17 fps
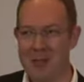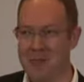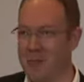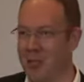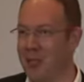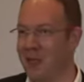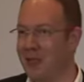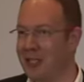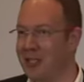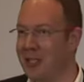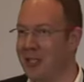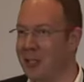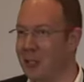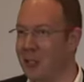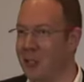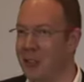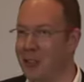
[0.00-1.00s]
Many of us are
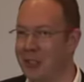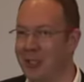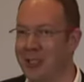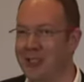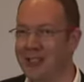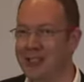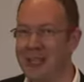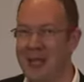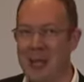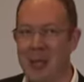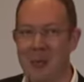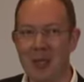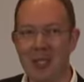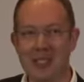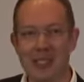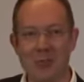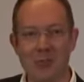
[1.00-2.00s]
engineers, yes.
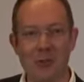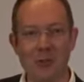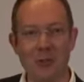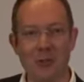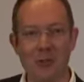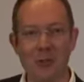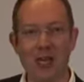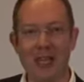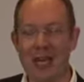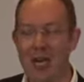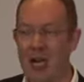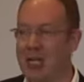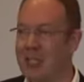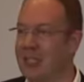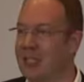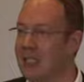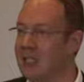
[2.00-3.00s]
But it's important to look at
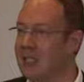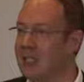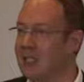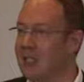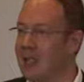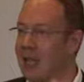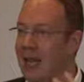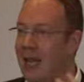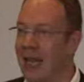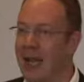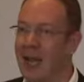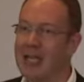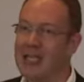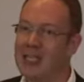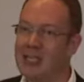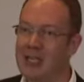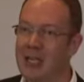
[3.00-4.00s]
artists
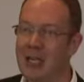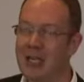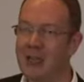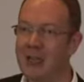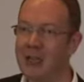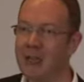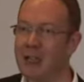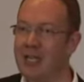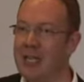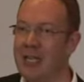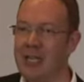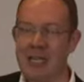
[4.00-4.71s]
and designers